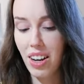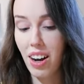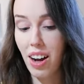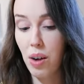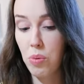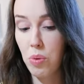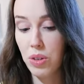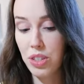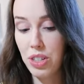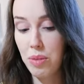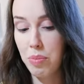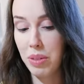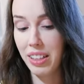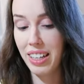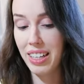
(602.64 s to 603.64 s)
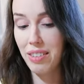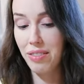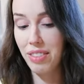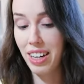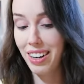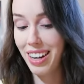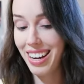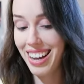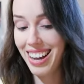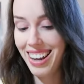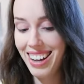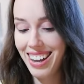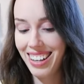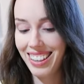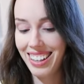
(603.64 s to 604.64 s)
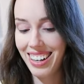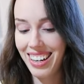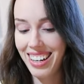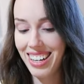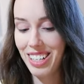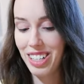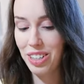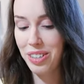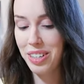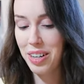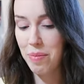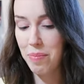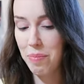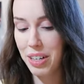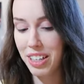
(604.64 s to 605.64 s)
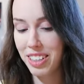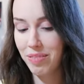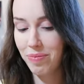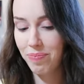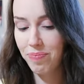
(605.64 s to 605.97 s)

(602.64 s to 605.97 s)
I want to believe that I that I can do it, but